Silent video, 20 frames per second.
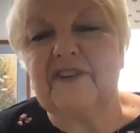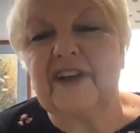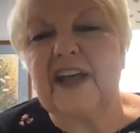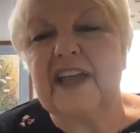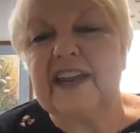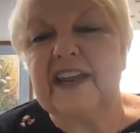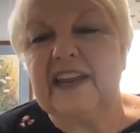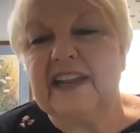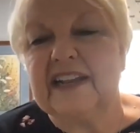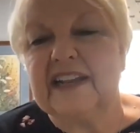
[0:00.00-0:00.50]

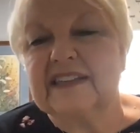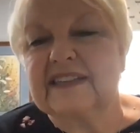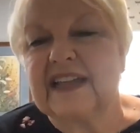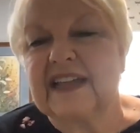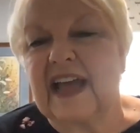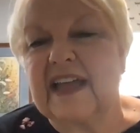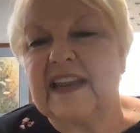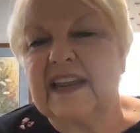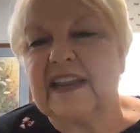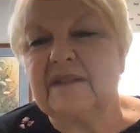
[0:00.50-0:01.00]
fun and
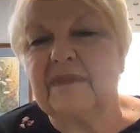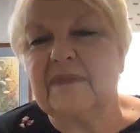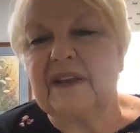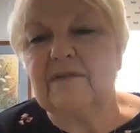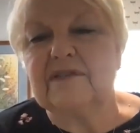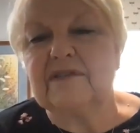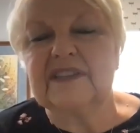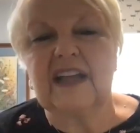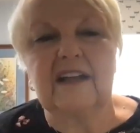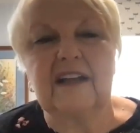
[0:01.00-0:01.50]
exciting, but
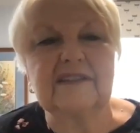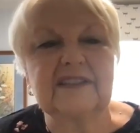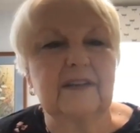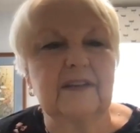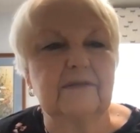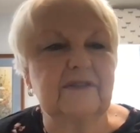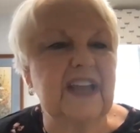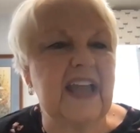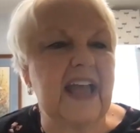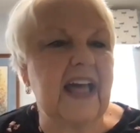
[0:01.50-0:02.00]
it was
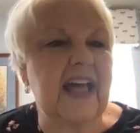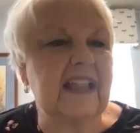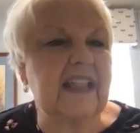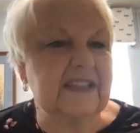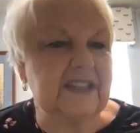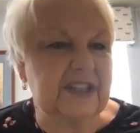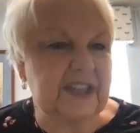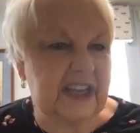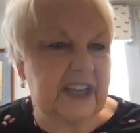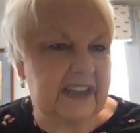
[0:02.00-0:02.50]
also
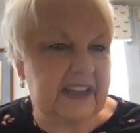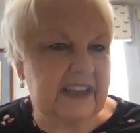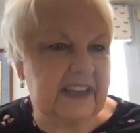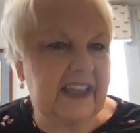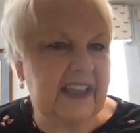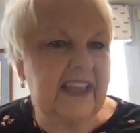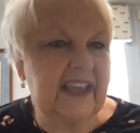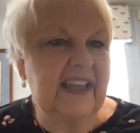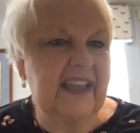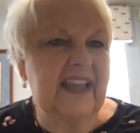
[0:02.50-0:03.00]
challenging,
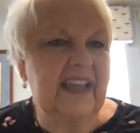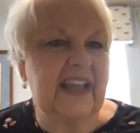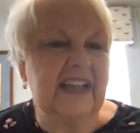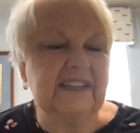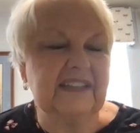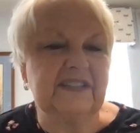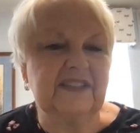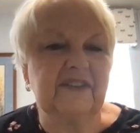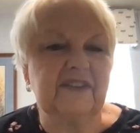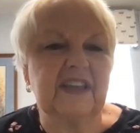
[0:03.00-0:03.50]

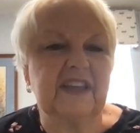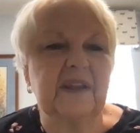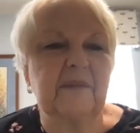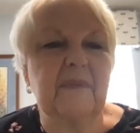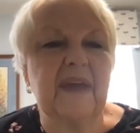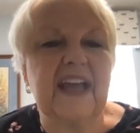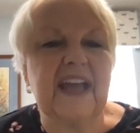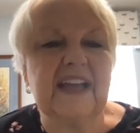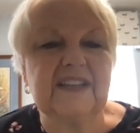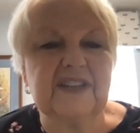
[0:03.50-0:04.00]
as you can
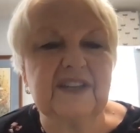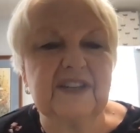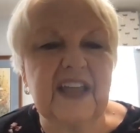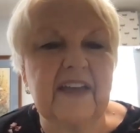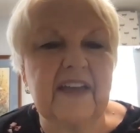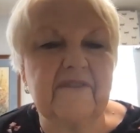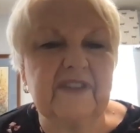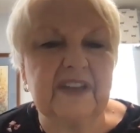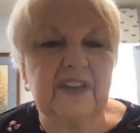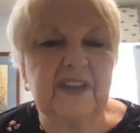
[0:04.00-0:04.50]
imagine,
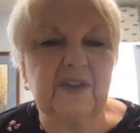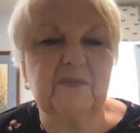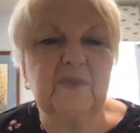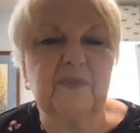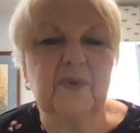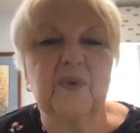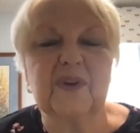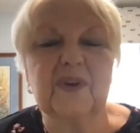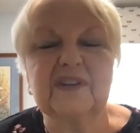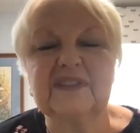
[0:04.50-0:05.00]
having
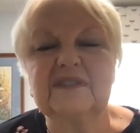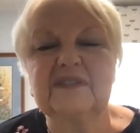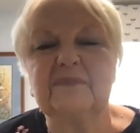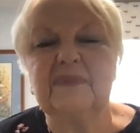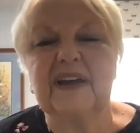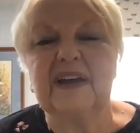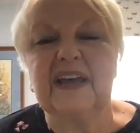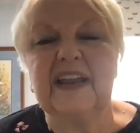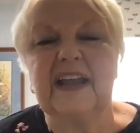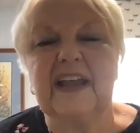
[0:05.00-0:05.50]
newborns.
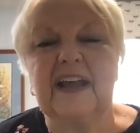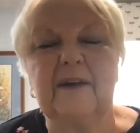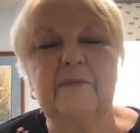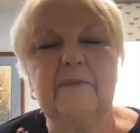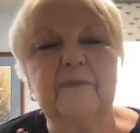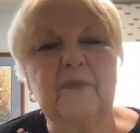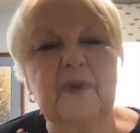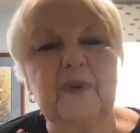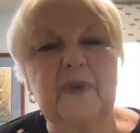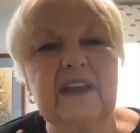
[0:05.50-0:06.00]

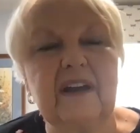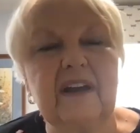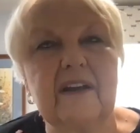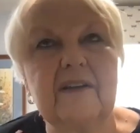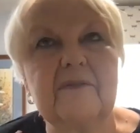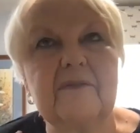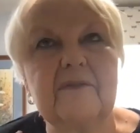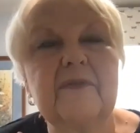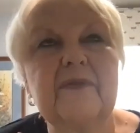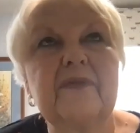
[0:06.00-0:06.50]
But we
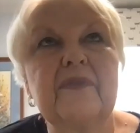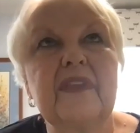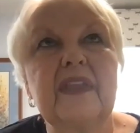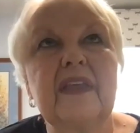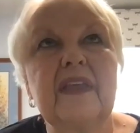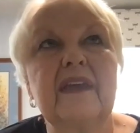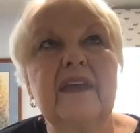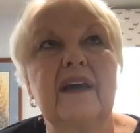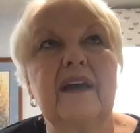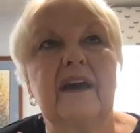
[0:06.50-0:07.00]
are
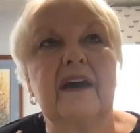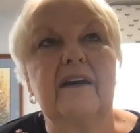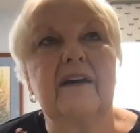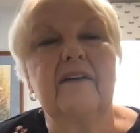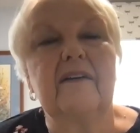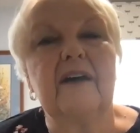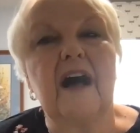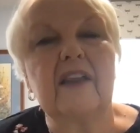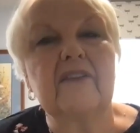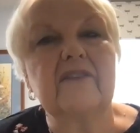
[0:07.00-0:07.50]

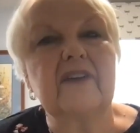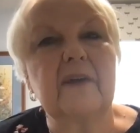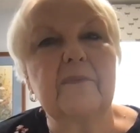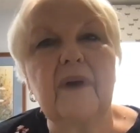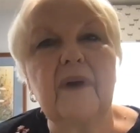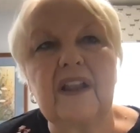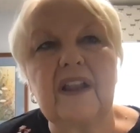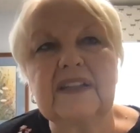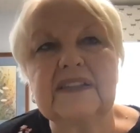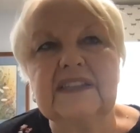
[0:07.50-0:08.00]
all of
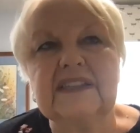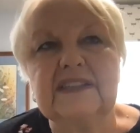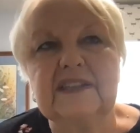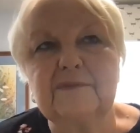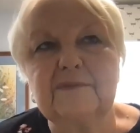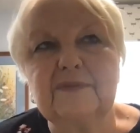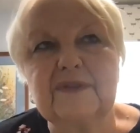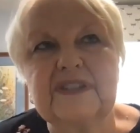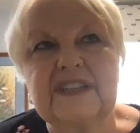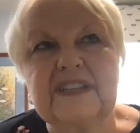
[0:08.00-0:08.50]
our policies
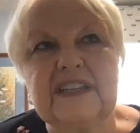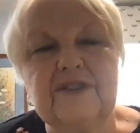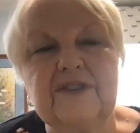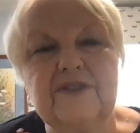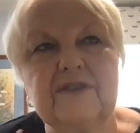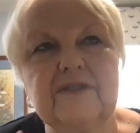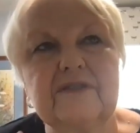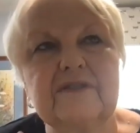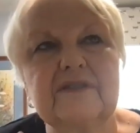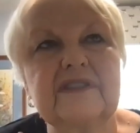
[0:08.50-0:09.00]
and
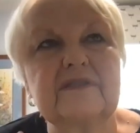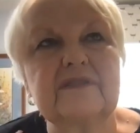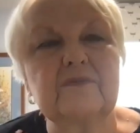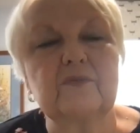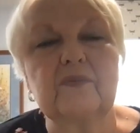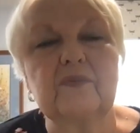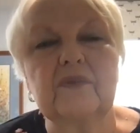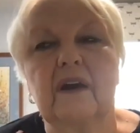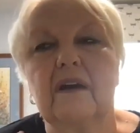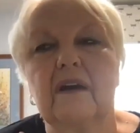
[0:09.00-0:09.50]
procedures
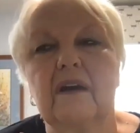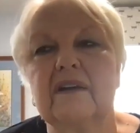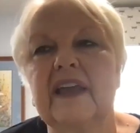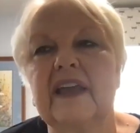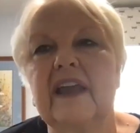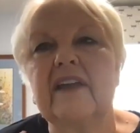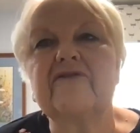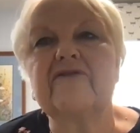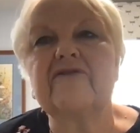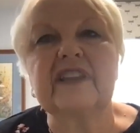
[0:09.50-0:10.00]
are
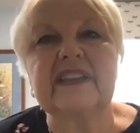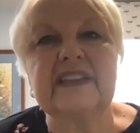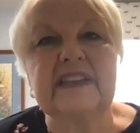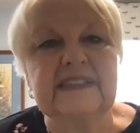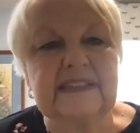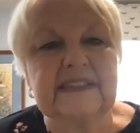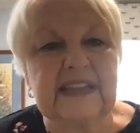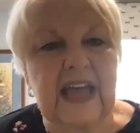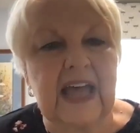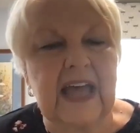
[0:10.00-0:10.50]
carefully
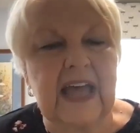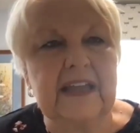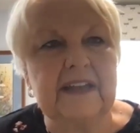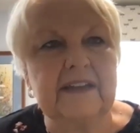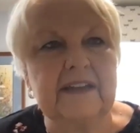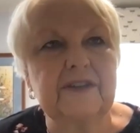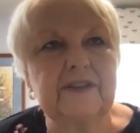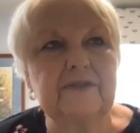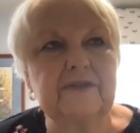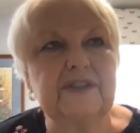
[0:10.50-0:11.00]

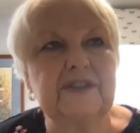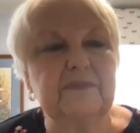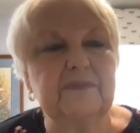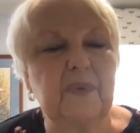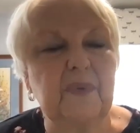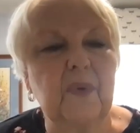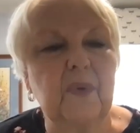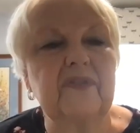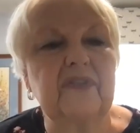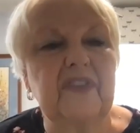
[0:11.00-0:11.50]
designed to
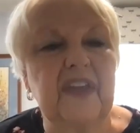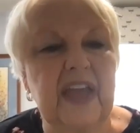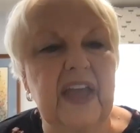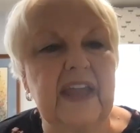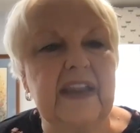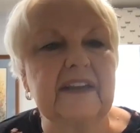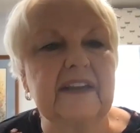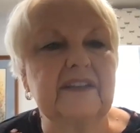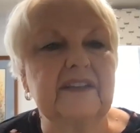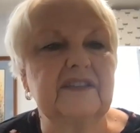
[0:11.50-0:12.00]
support
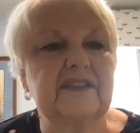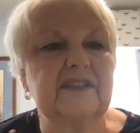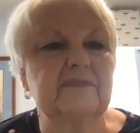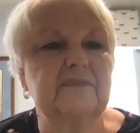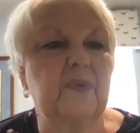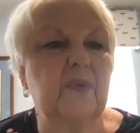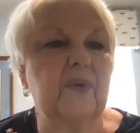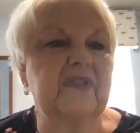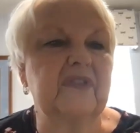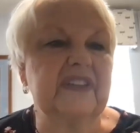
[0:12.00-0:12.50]
that and to
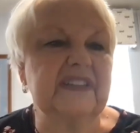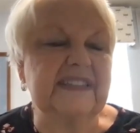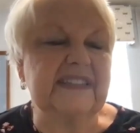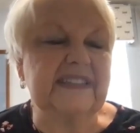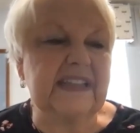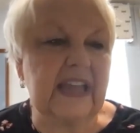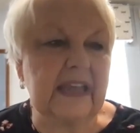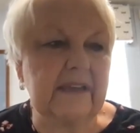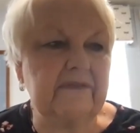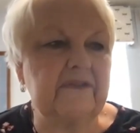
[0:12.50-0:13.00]
support the
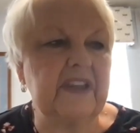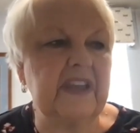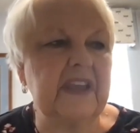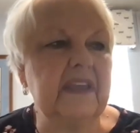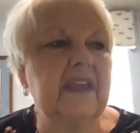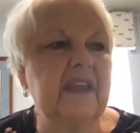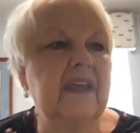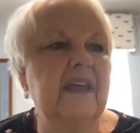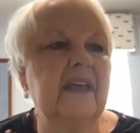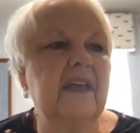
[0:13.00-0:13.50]

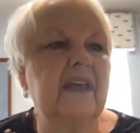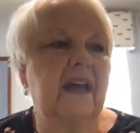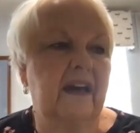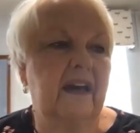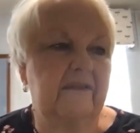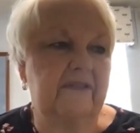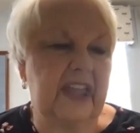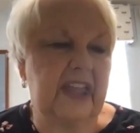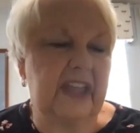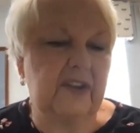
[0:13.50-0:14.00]
safety
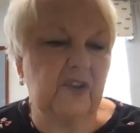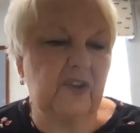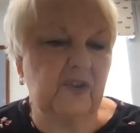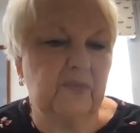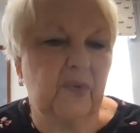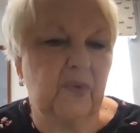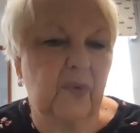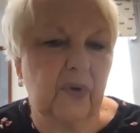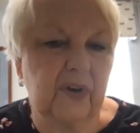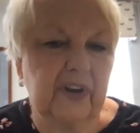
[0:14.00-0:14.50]
of that
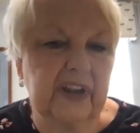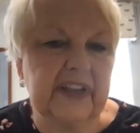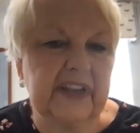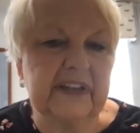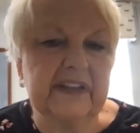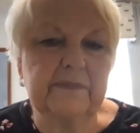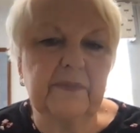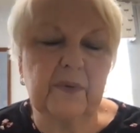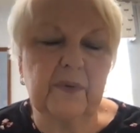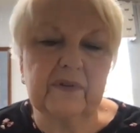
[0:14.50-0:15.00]
newborn
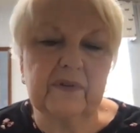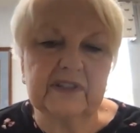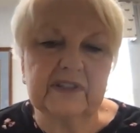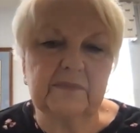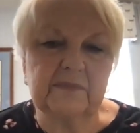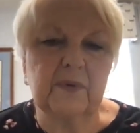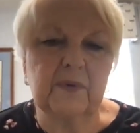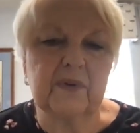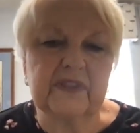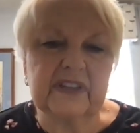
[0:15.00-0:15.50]
and to
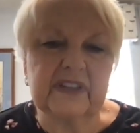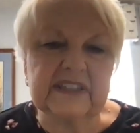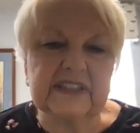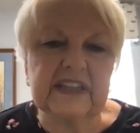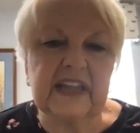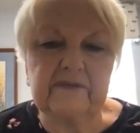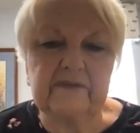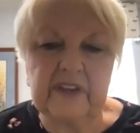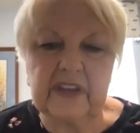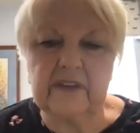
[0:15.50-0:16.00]
support the
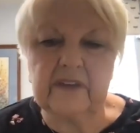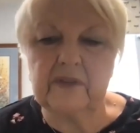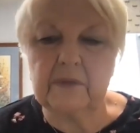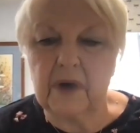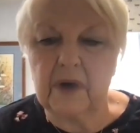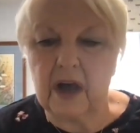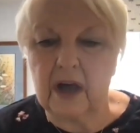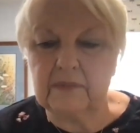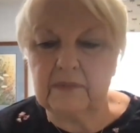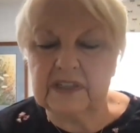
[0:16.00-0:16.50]
safety of the
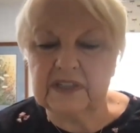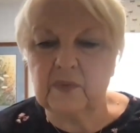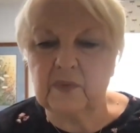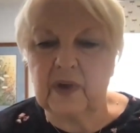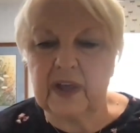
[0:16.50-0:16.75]
mom as